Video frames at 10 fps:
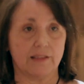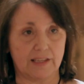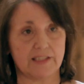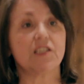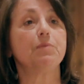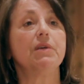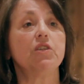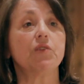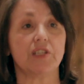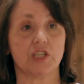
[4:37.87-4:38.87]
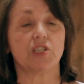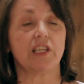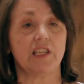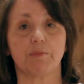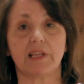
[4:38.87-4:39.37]
This has been
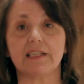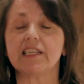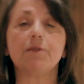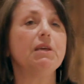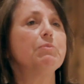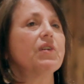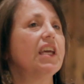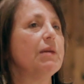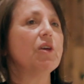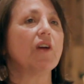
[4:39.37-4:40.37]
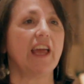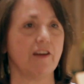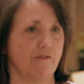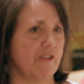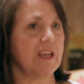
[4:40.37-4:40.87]
traditionally the place. And people came here
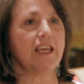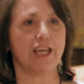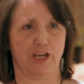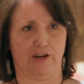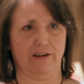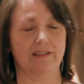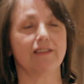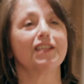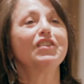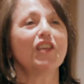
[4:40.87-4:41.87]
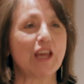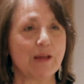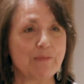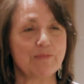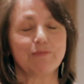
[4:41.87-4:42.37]
every year. The
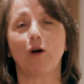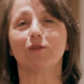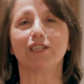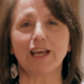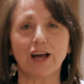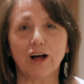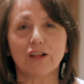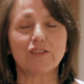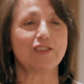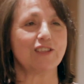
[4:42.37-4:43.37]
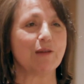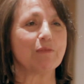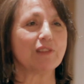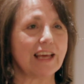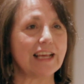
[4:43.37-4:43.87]
same hotel, the same
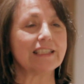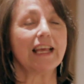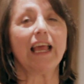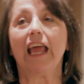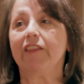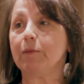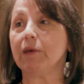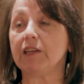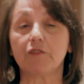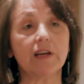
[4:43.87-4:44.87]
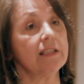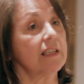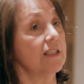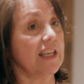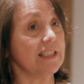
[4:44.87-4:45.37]
place, and they made friends
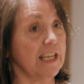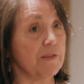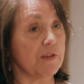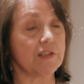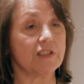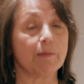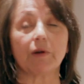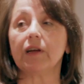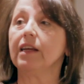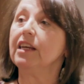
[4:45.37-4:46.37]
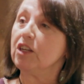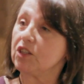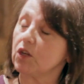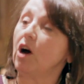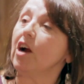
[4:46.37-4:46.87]
because they stayed for the summer.
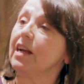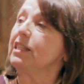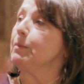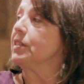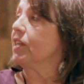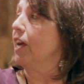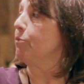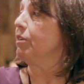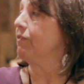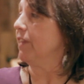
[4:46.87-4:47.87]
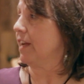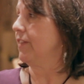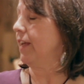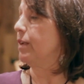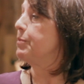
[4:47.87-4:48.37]
So our exhibits kind of reflect
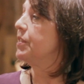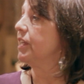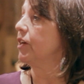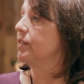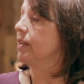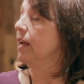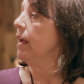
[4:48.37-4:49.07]
that upstairs.